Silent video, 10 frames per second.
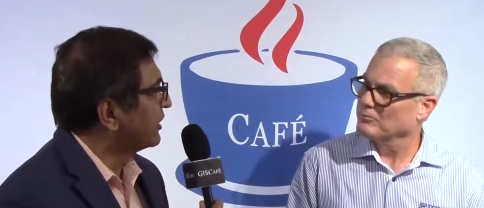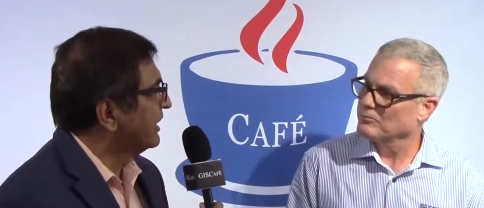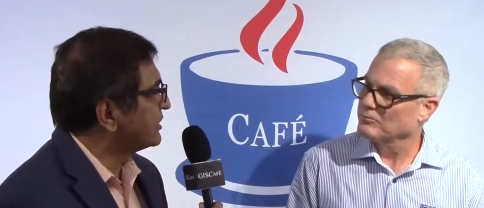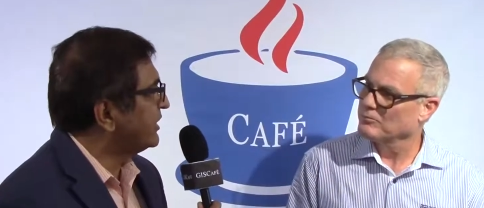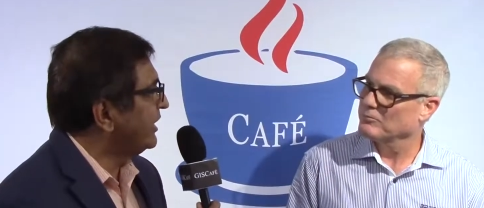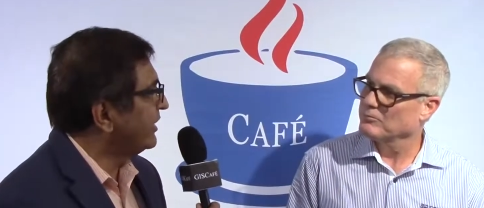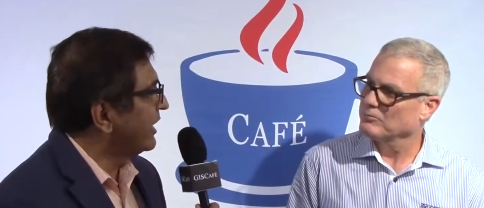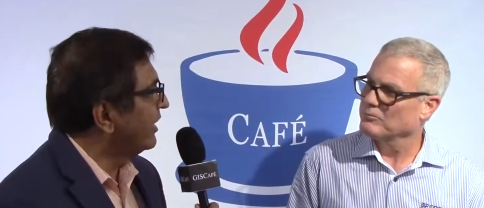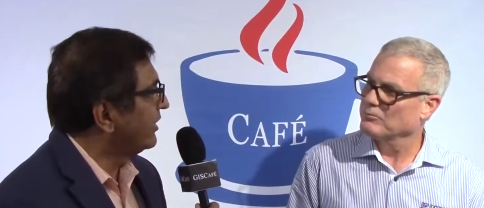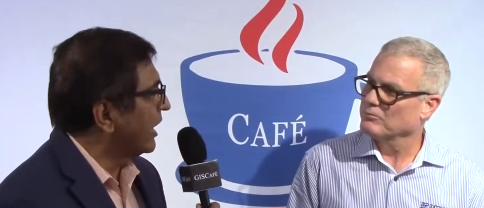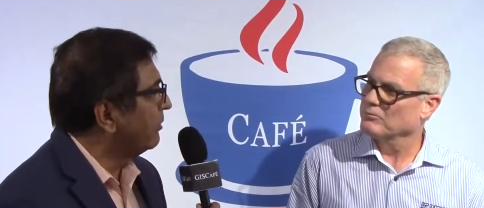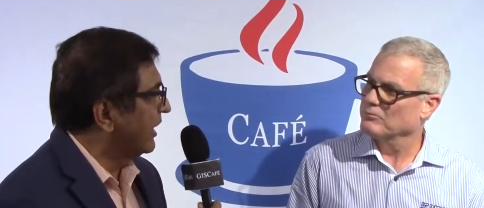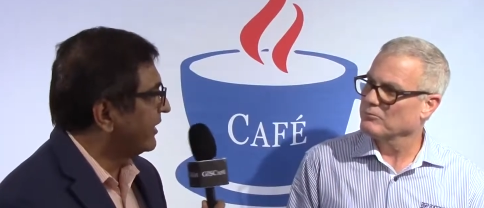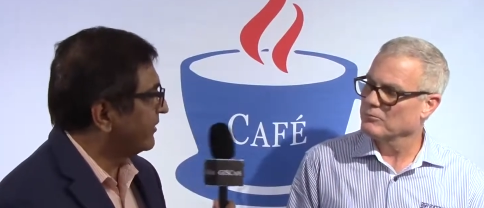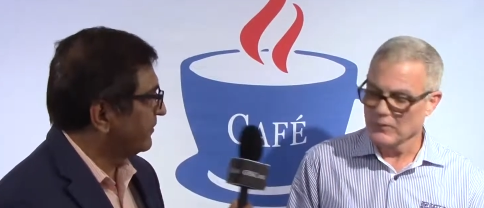Speaker 1: the ST10
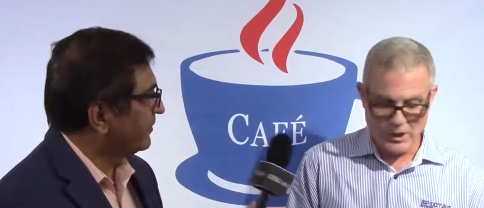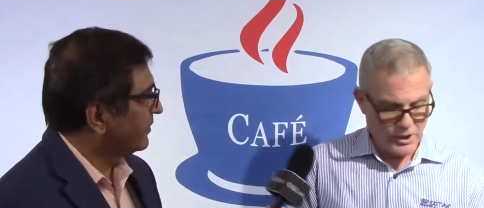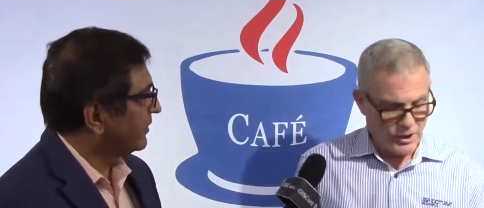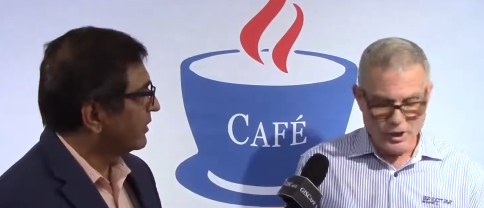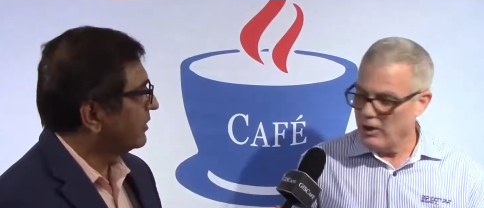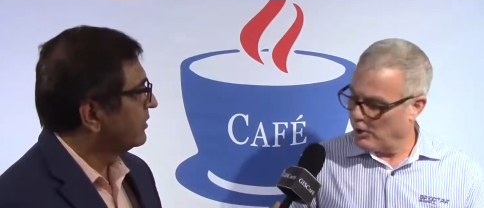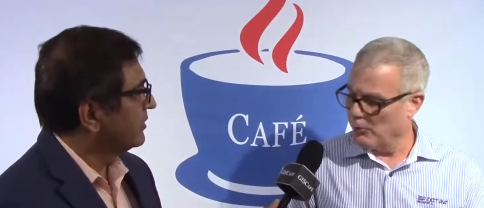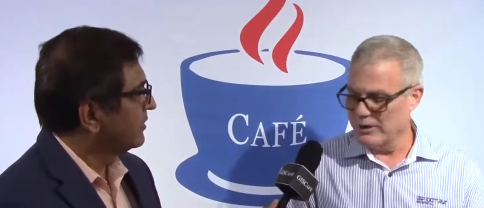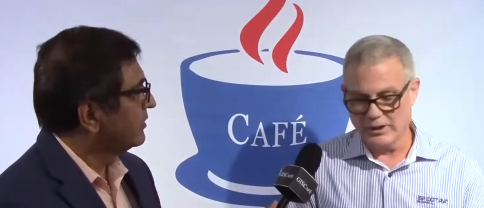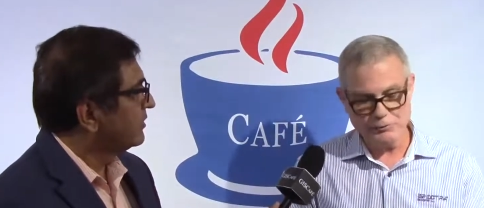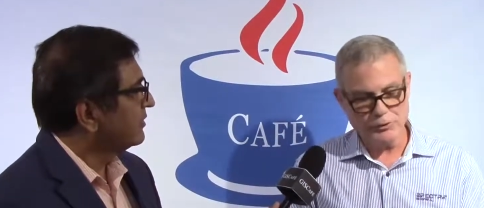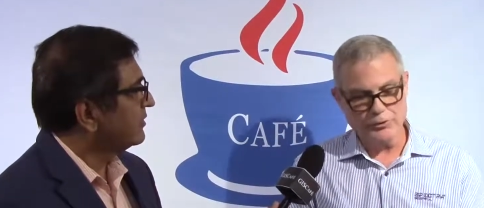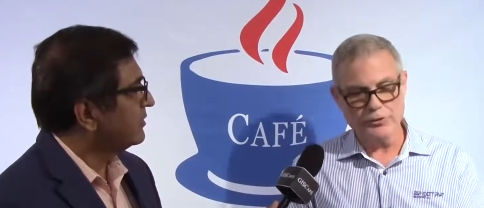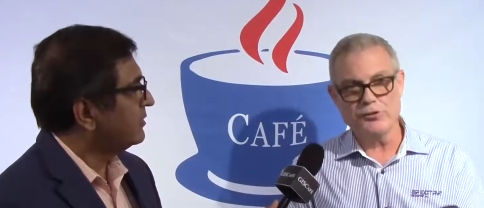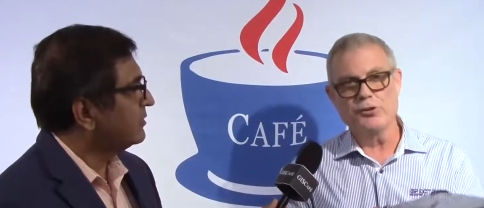tablet.
Speaker 2: Oh, I'd love to.
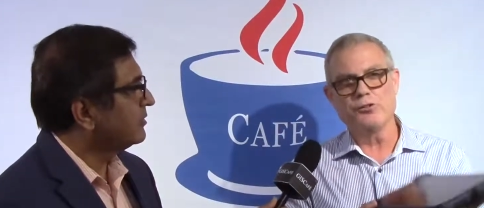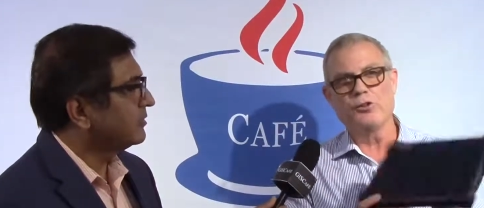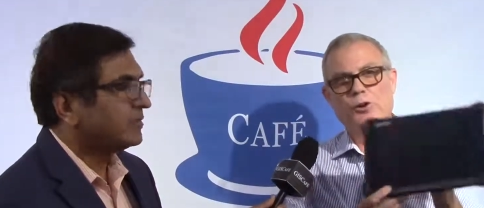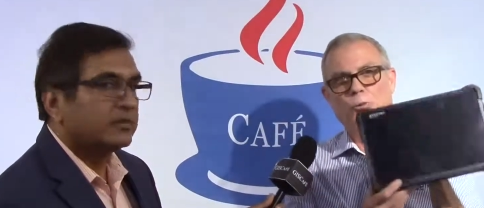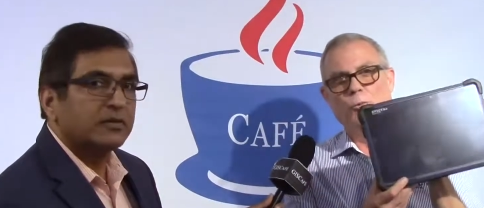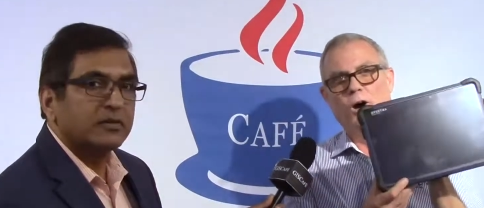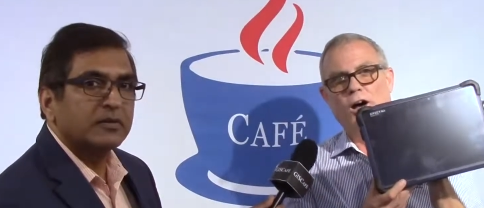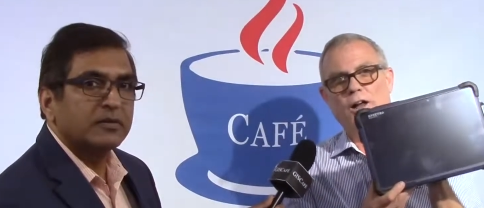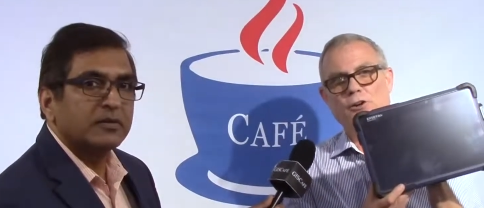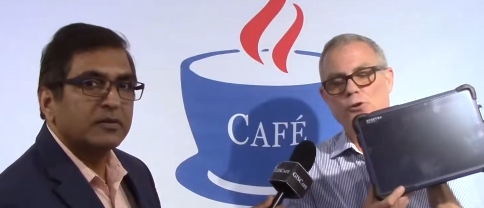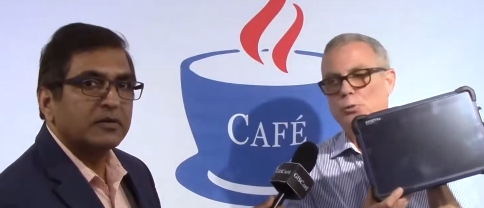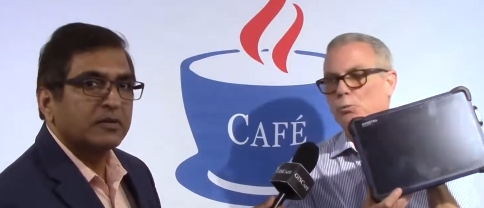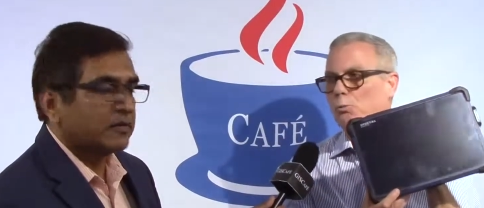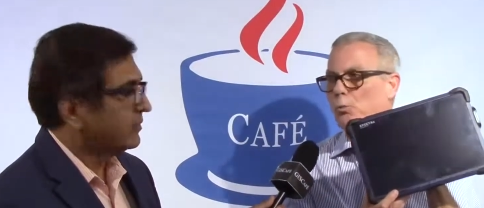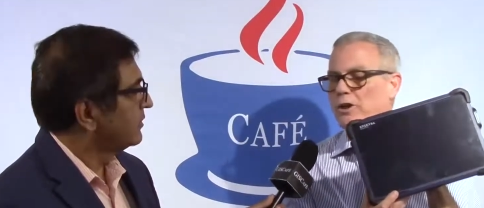This is the uh, new
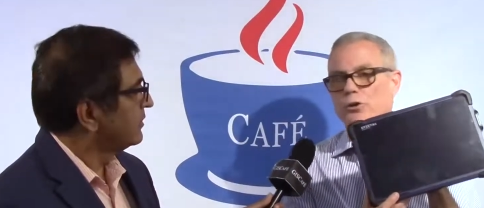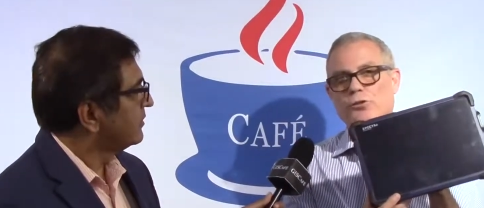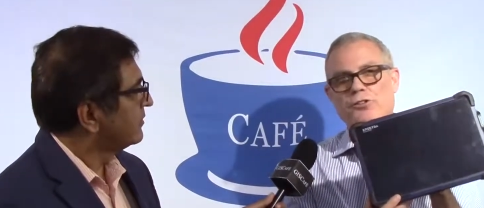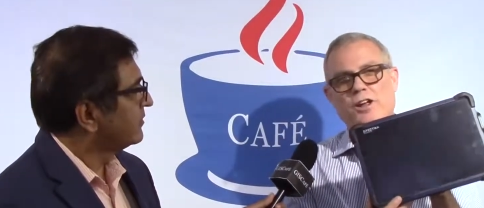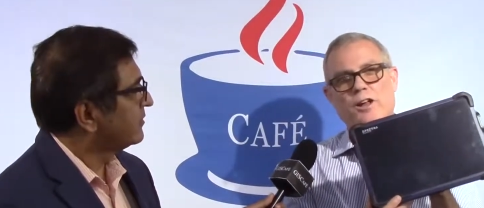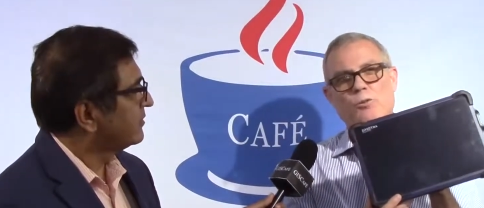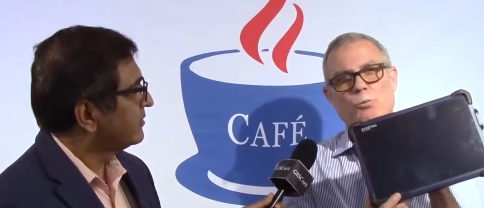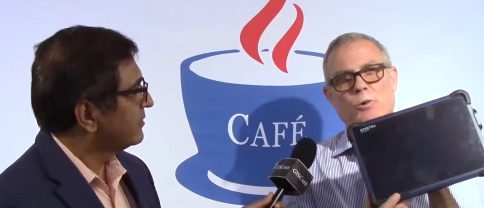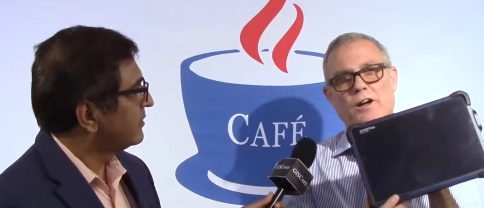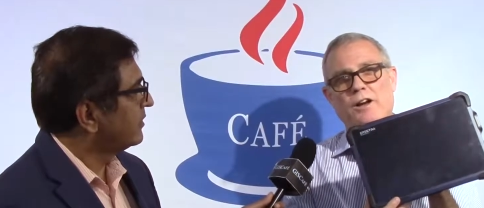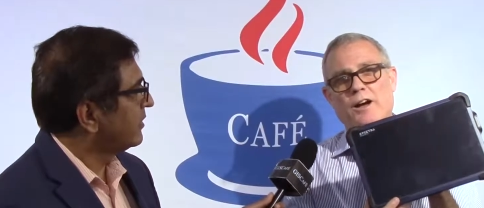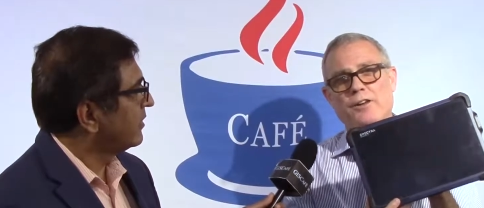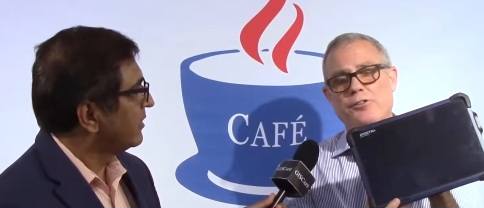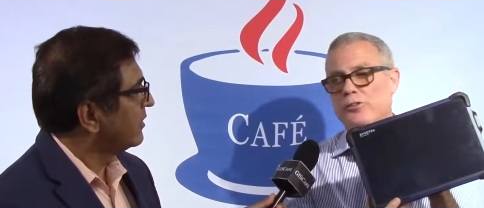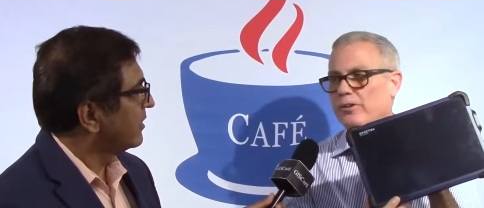Windows 10
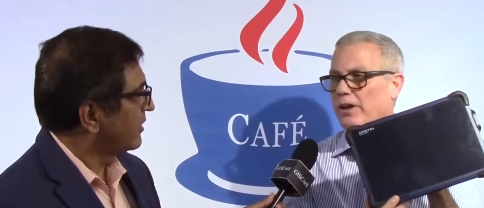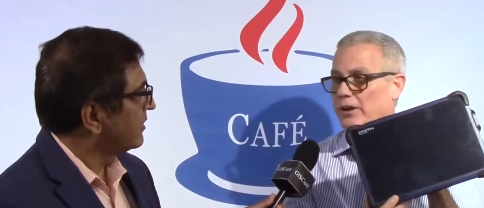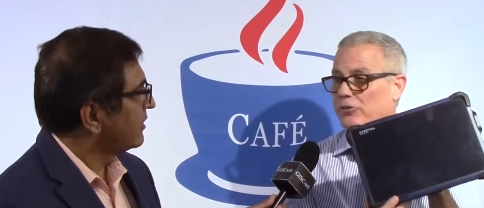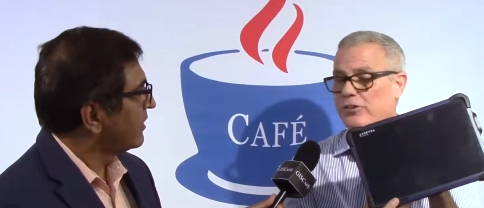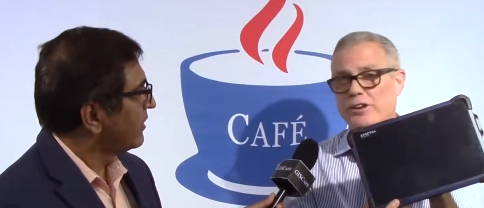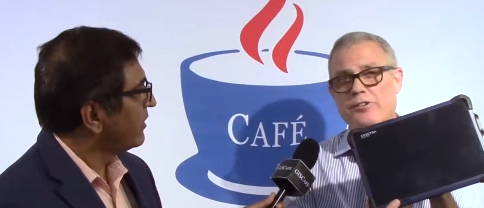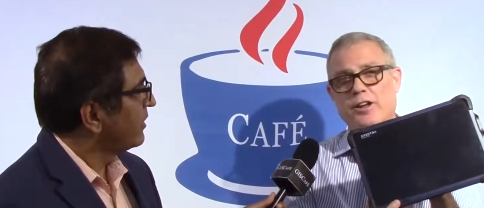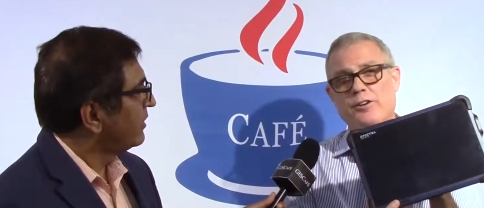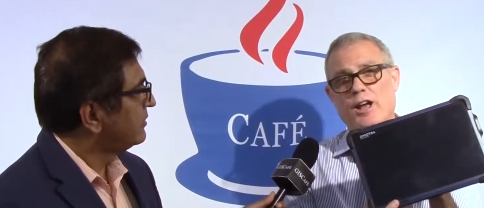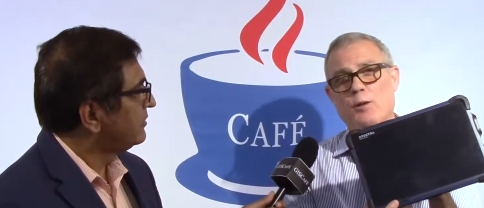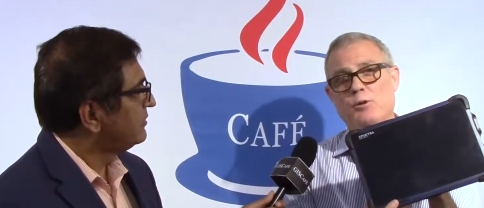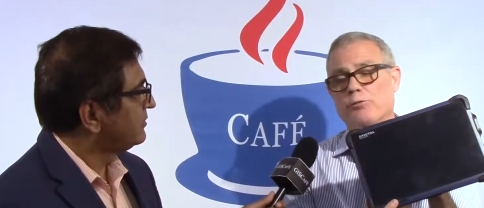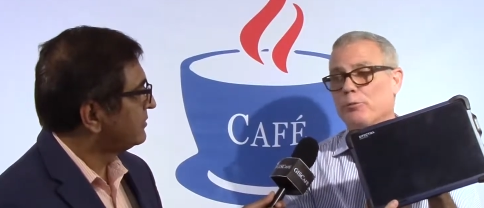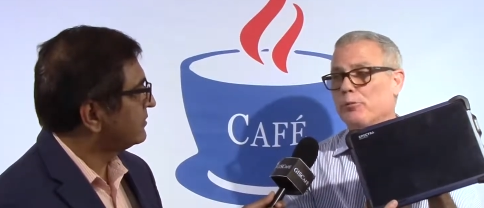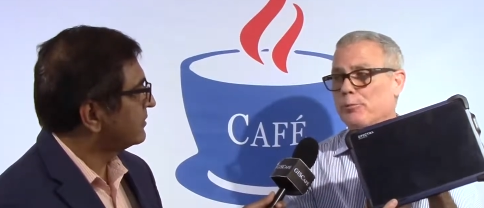ruggedized ST10 tablet
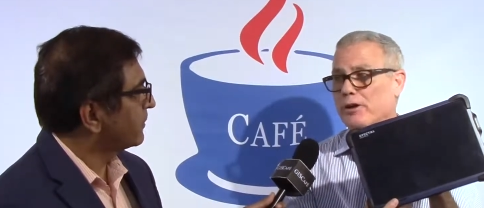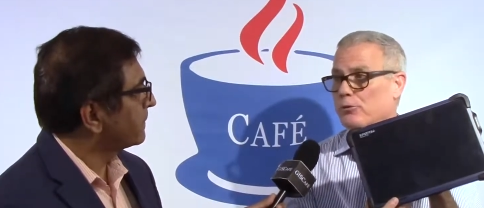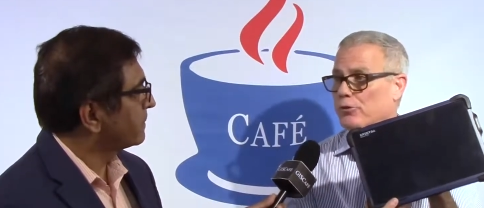from Spectra